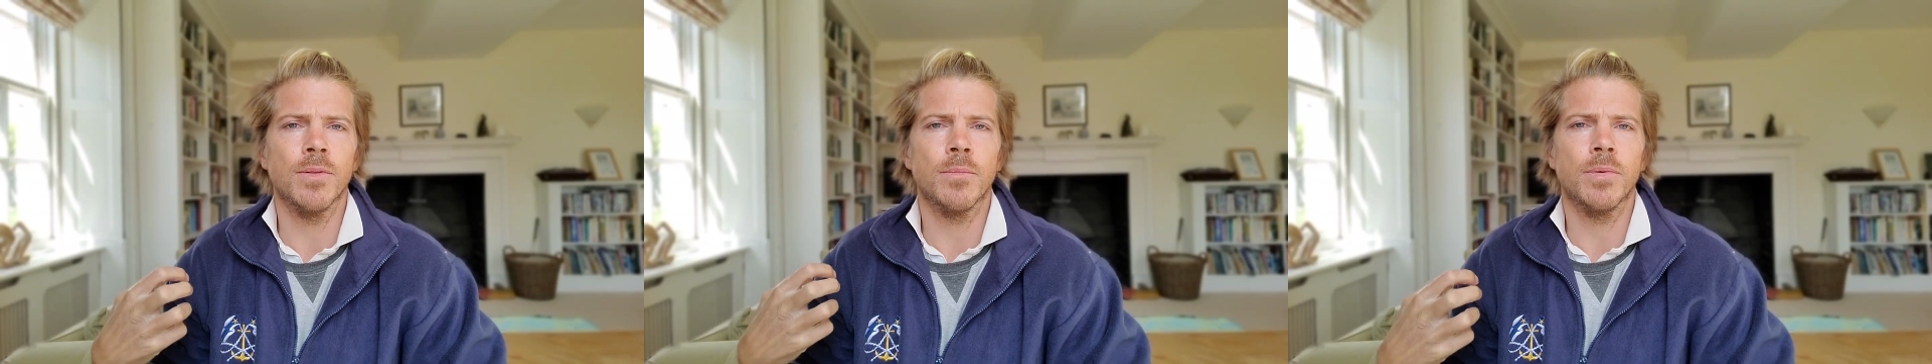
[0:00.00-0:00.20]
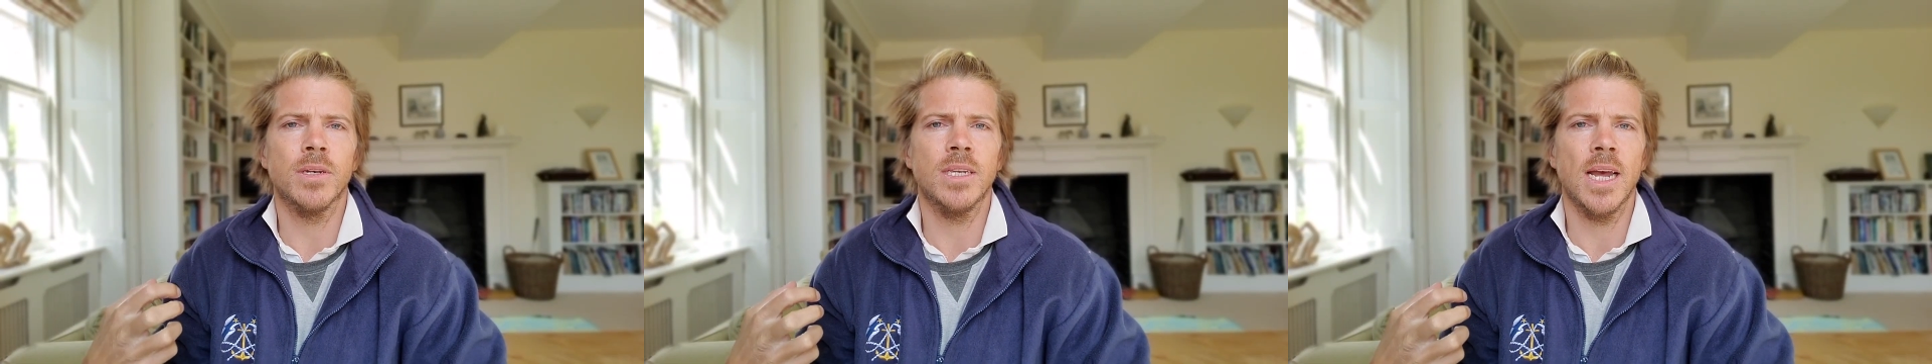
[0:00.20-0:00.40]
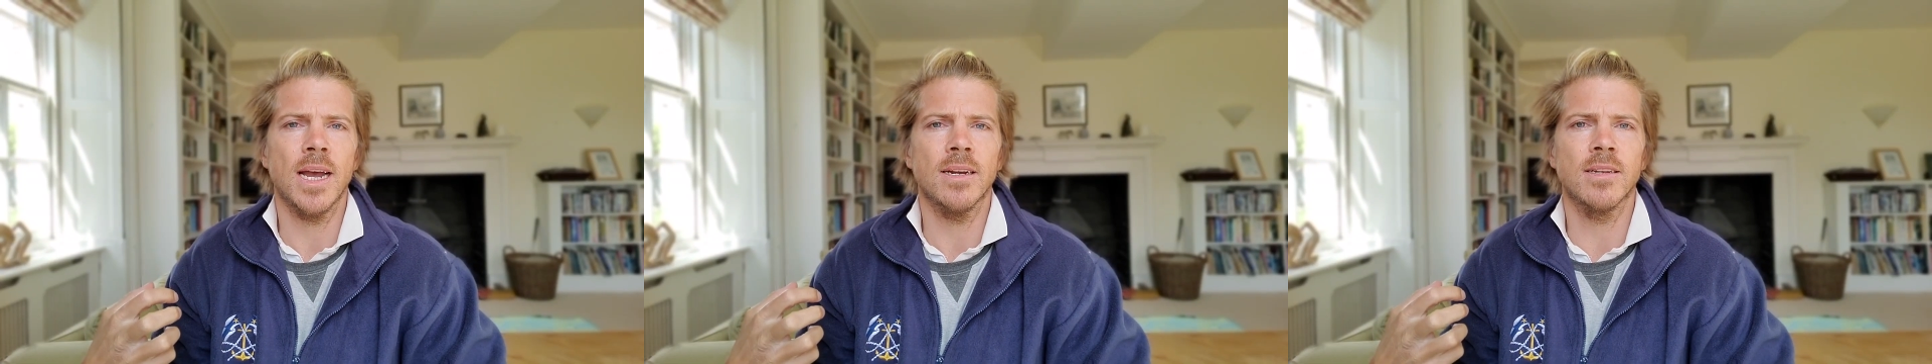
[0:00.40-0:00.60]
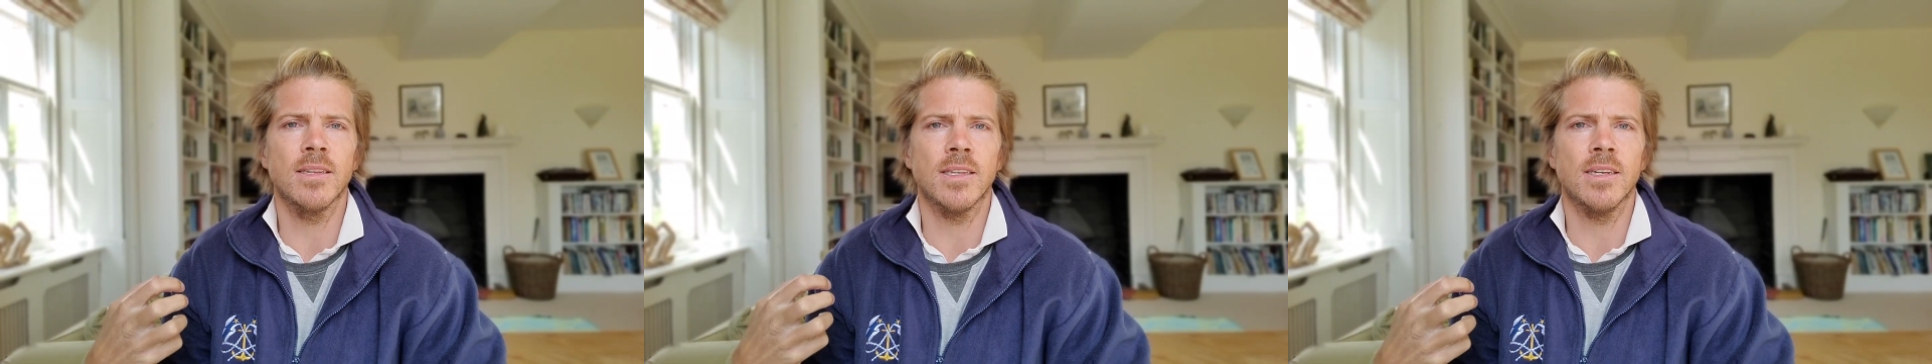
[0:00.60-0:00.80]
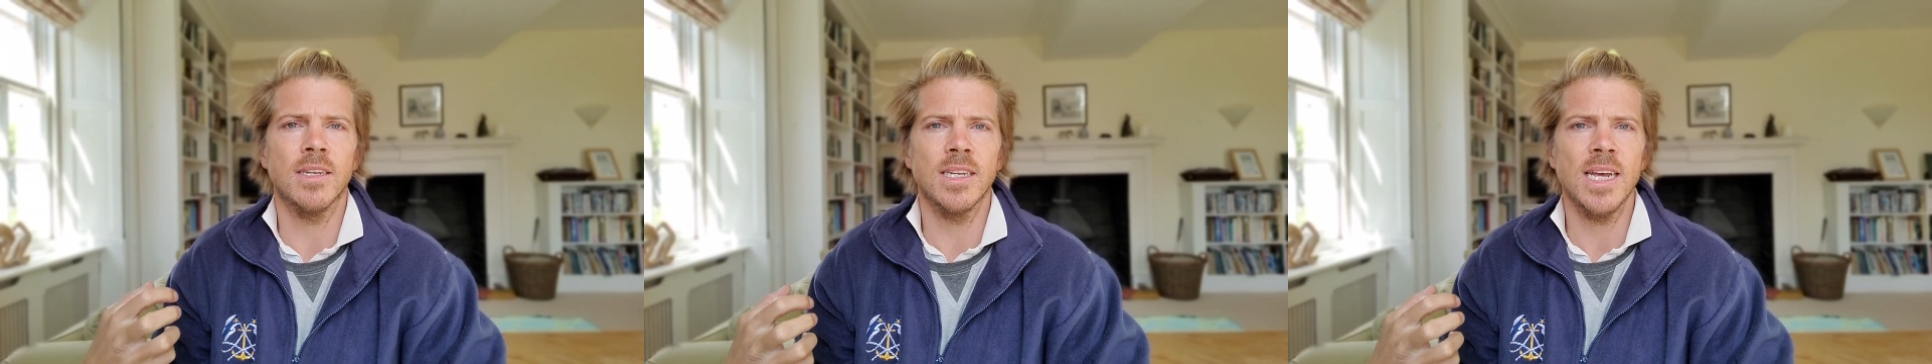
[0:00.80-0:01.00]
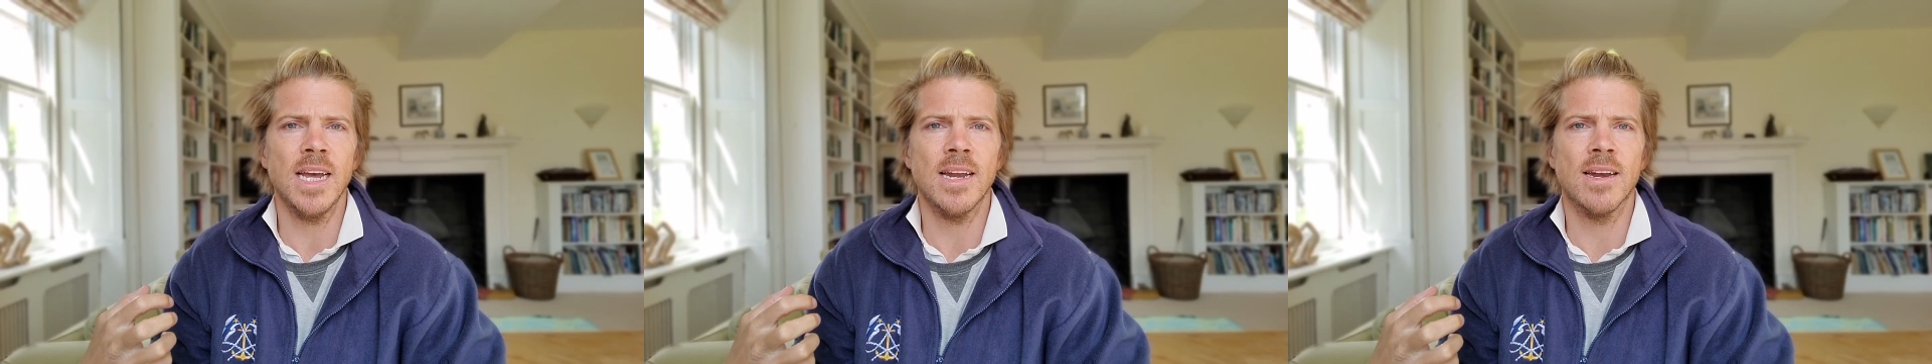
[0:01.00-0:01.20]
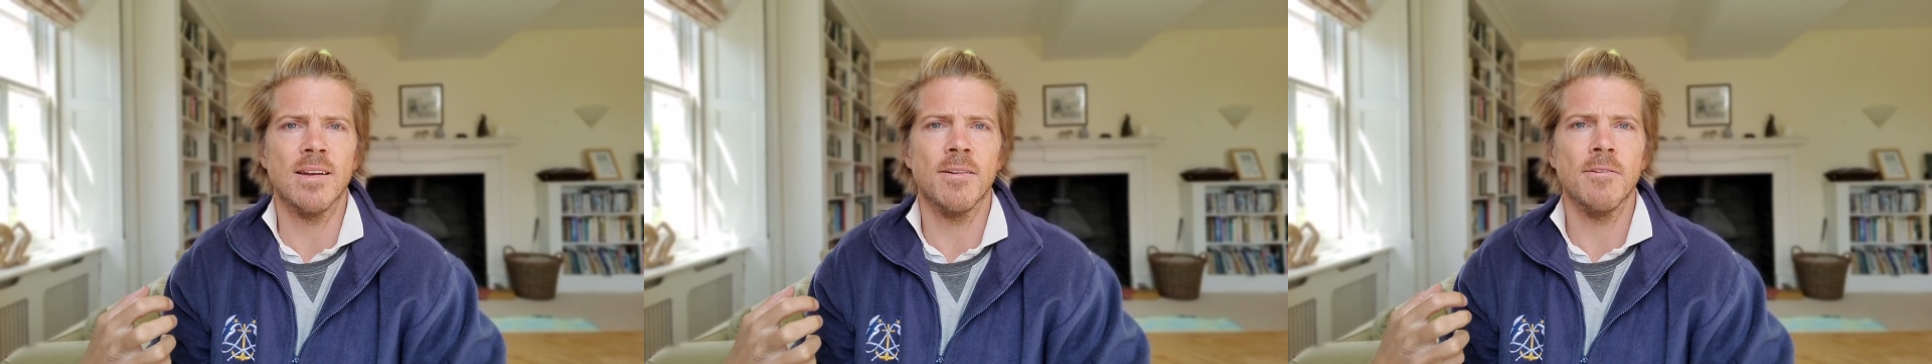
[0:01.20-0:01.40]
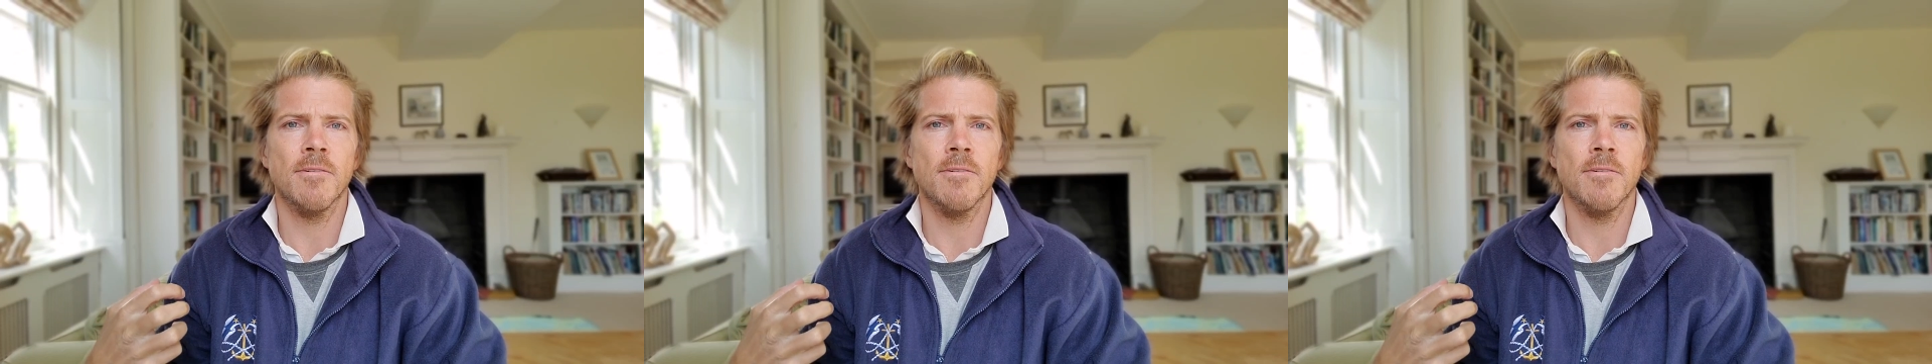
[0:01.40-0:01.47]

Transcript: that protects the skin,